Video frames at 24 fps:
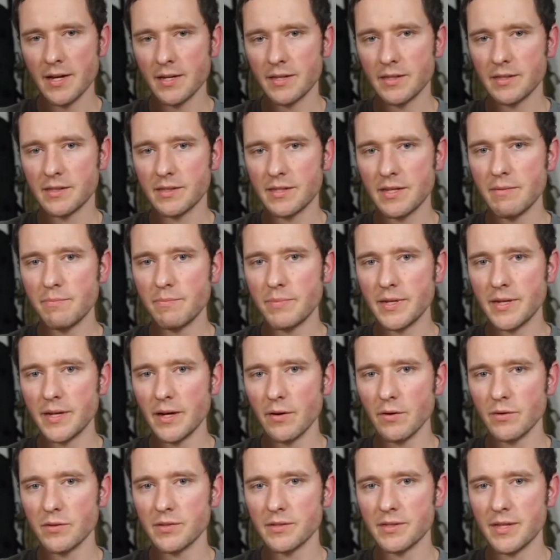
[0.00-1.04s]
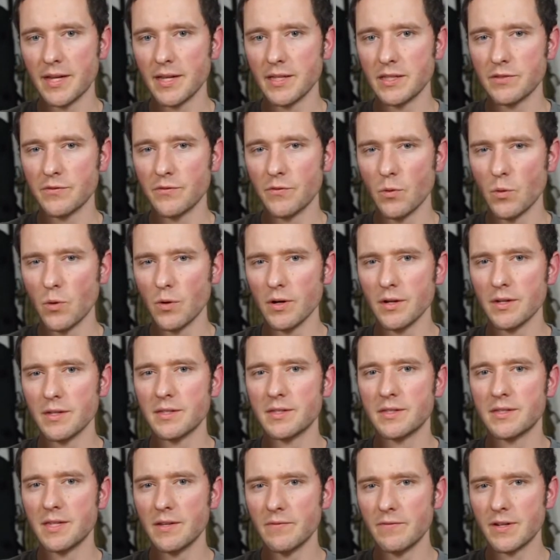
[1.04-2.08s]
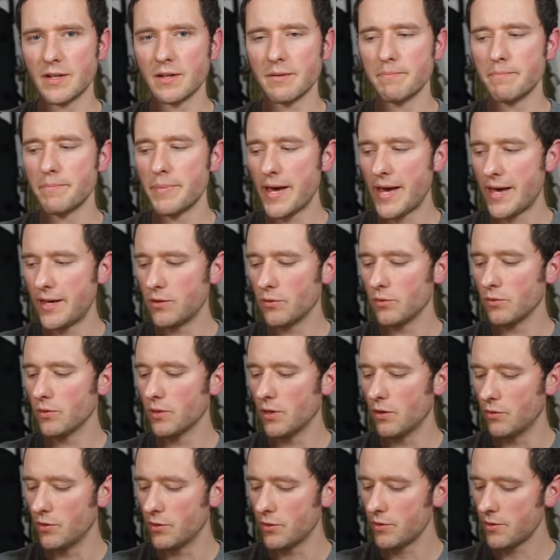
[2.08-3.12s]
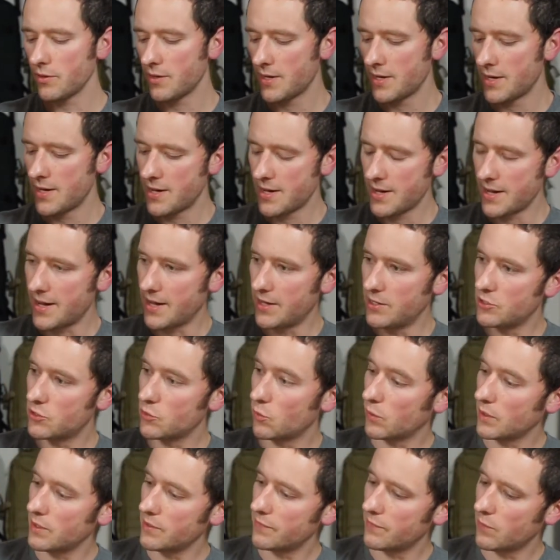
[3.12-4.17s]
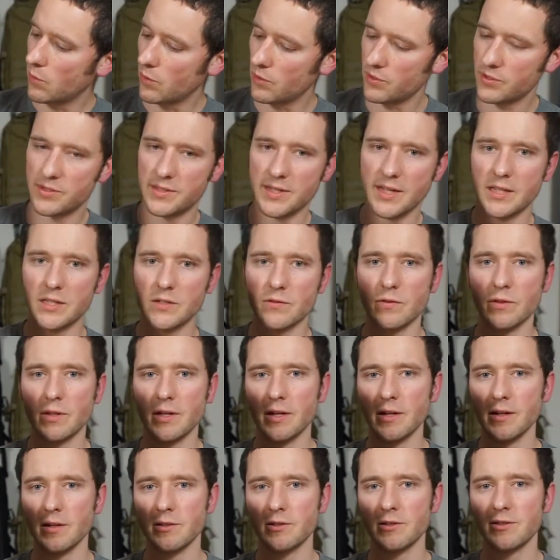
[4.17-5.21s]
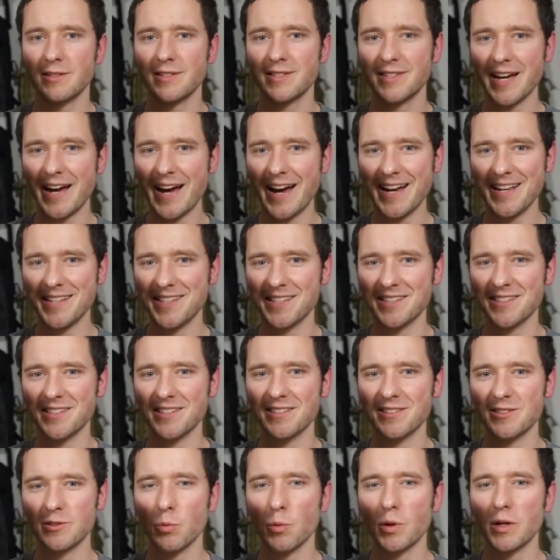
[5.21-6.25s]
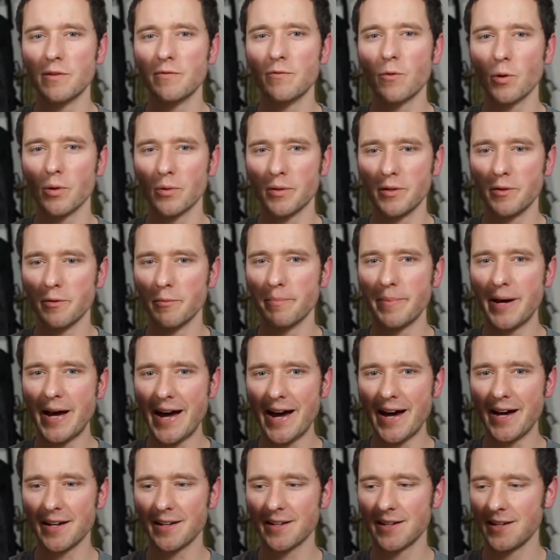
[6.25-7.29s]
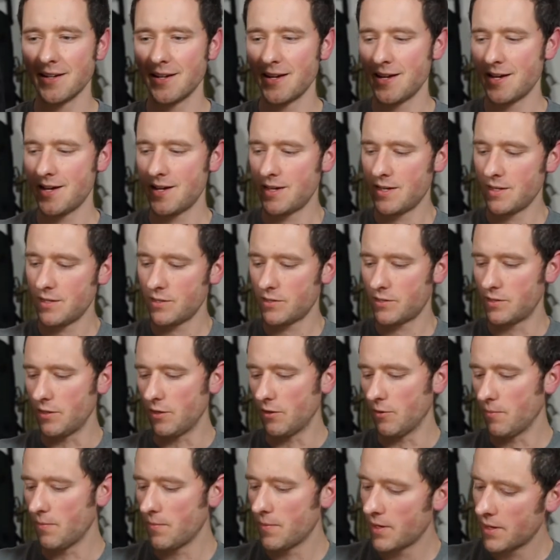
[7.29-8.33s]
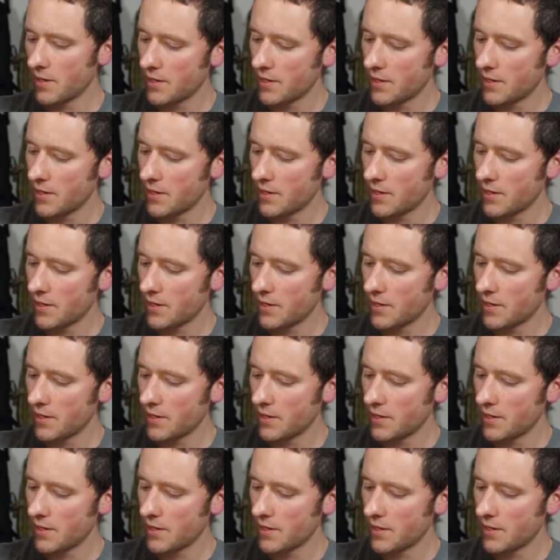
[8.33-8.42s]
CPL stands for Civic Panel Loader, and 24 stands for the size. It's a 24-liter pack. So